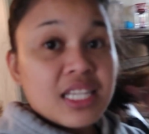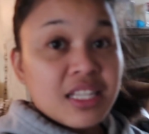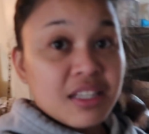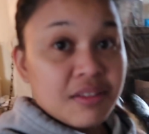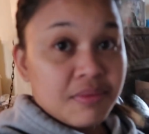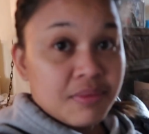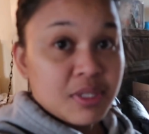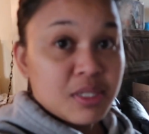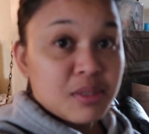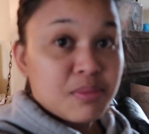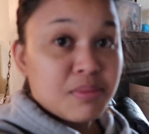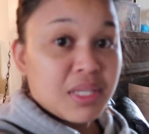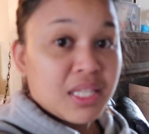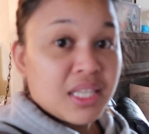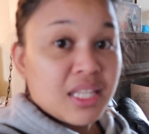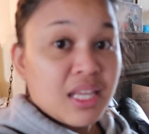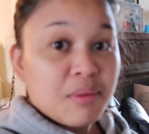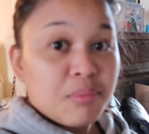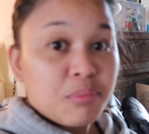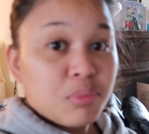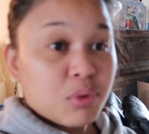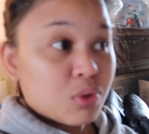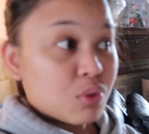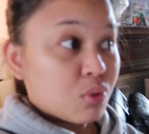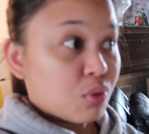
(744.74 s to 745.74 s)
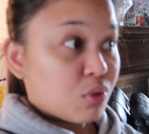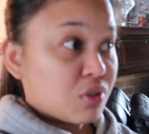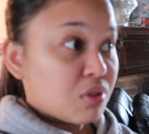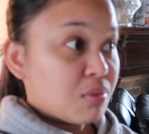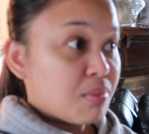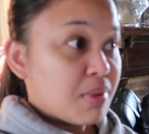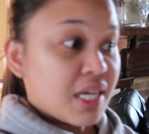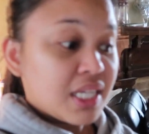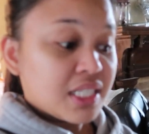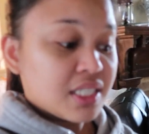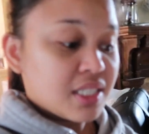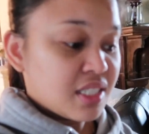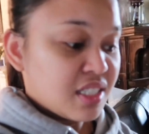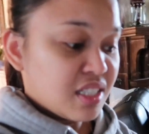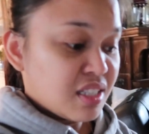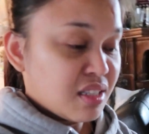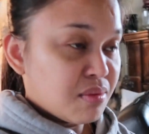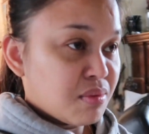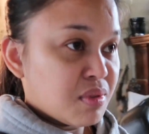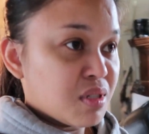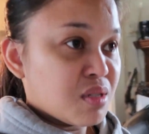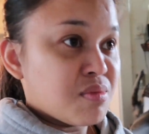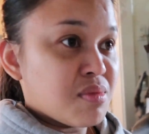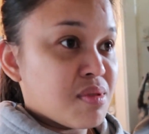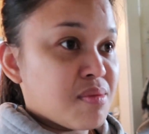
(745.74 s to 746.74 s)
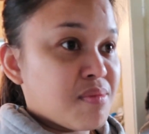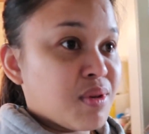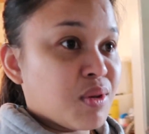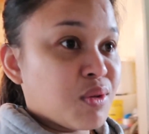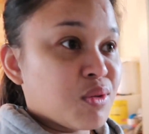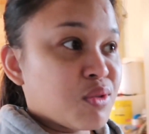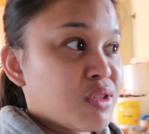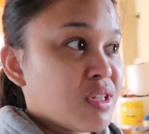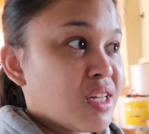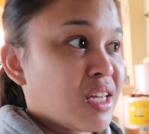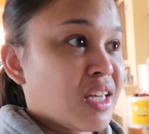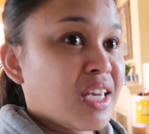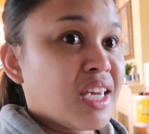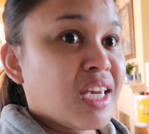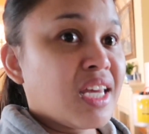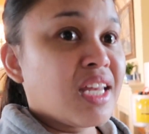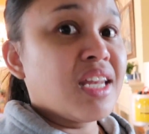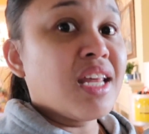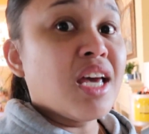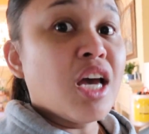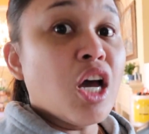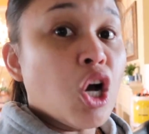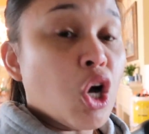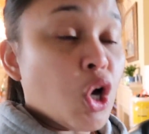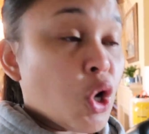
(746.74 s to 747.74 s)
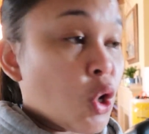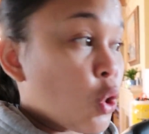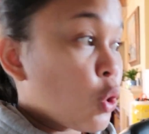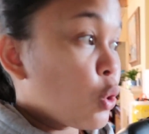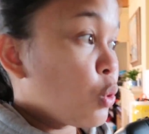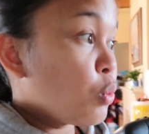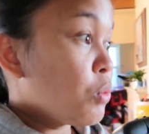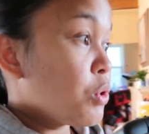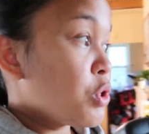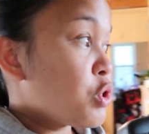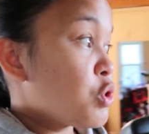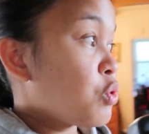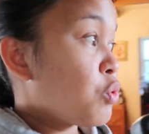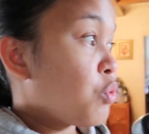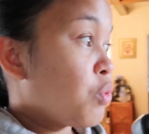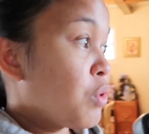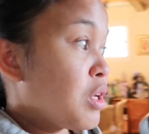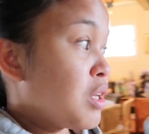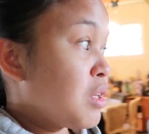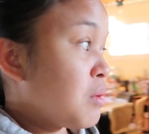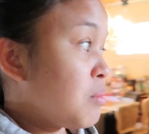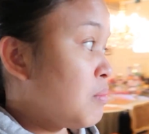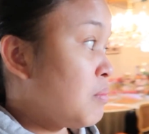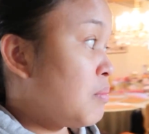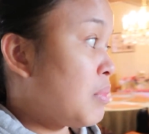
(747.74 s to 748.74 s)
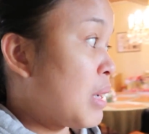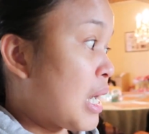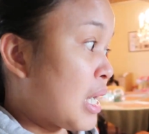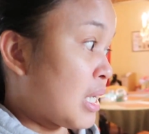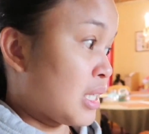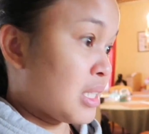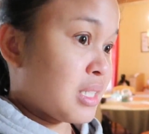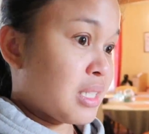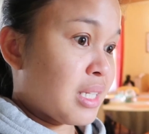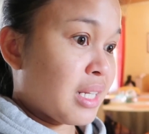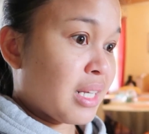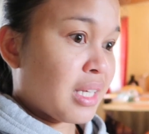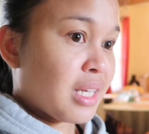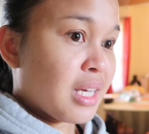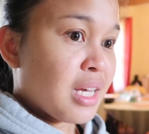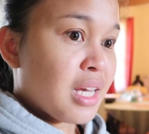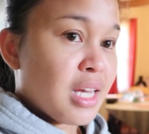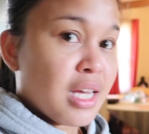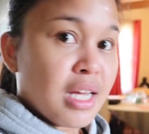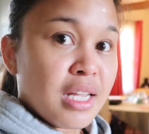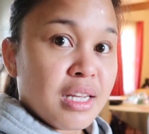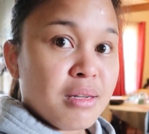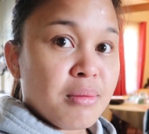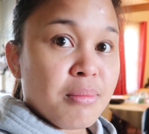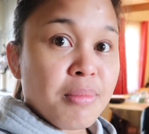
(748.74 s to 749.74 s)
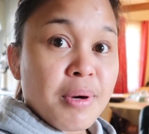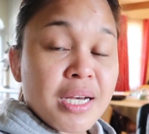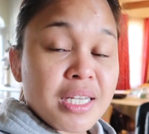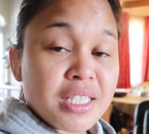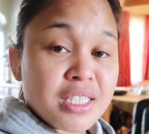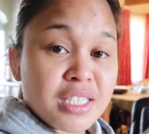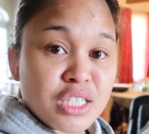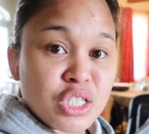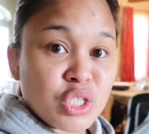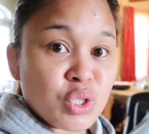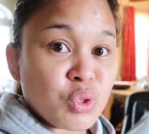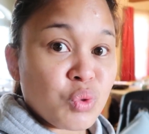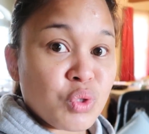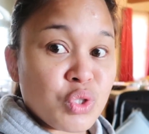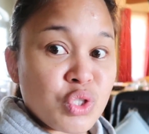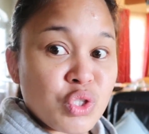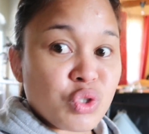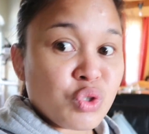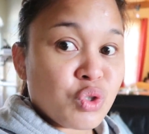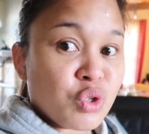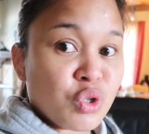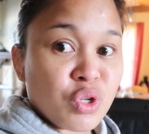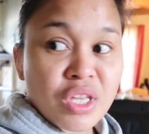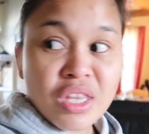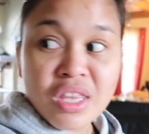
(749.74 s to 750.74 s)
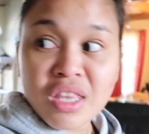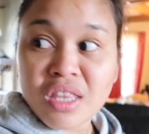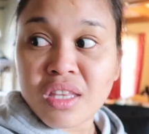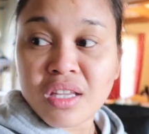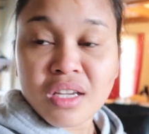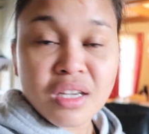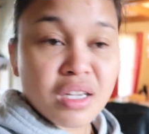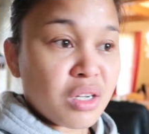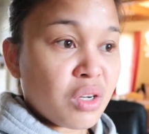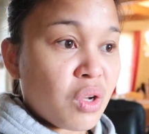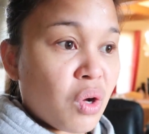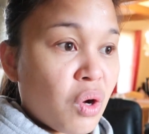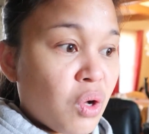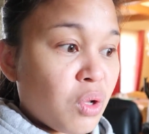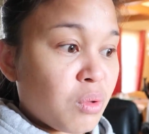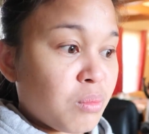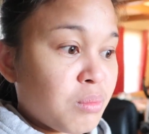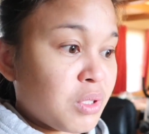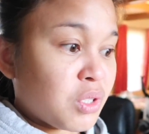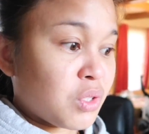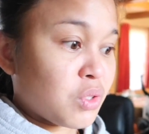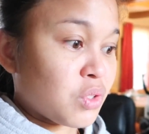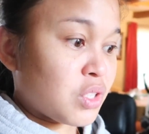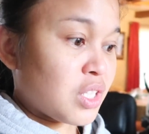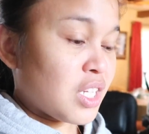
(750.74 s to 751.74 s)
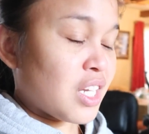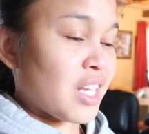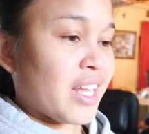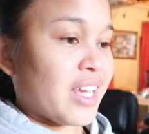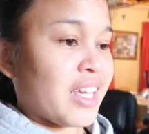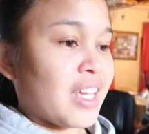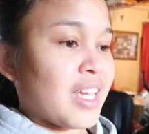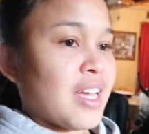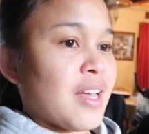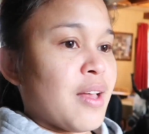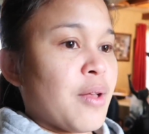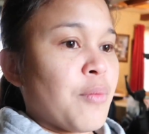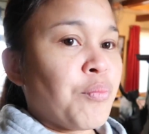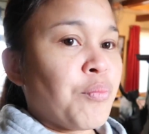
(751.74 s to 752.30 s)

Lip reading: in the basement. I put all the boxes in the basement because the kid always ruined the box. Like, the box is no strength at all, because he like